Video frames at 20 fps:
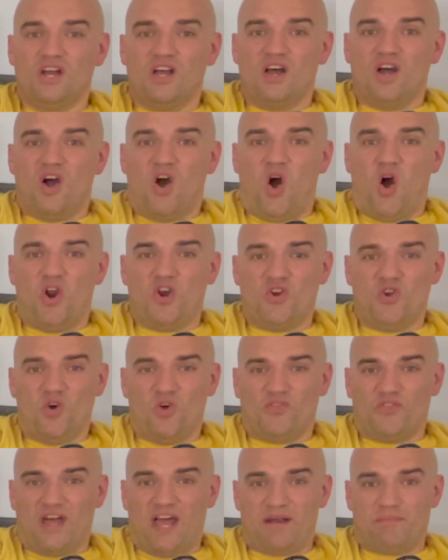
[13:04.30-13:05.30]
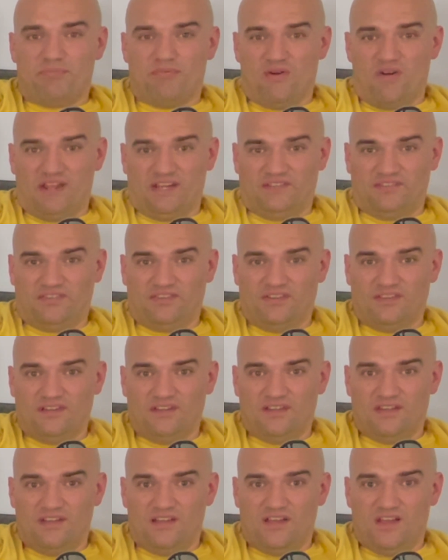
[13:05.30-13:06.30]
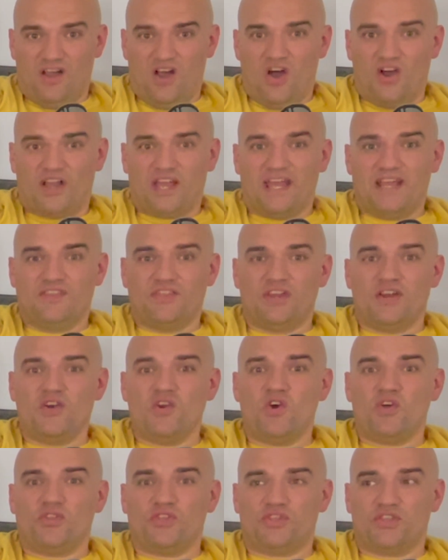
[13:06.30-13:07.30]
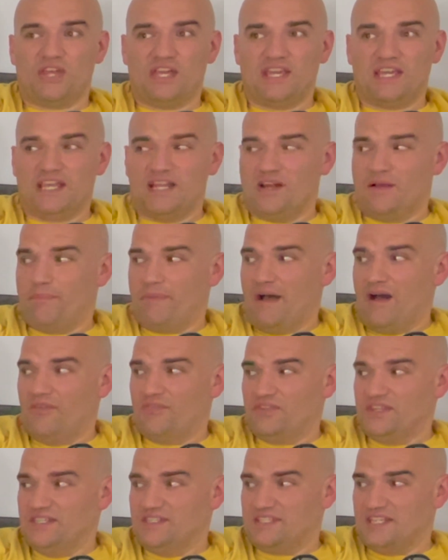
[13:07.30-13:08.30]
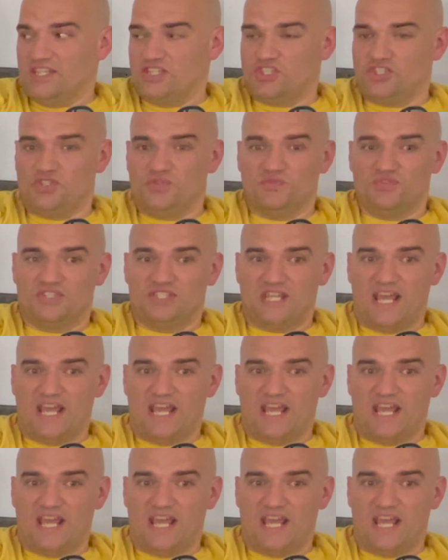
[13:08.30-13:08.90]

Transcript: are not that bright. Okay, they're not thinking about these issues day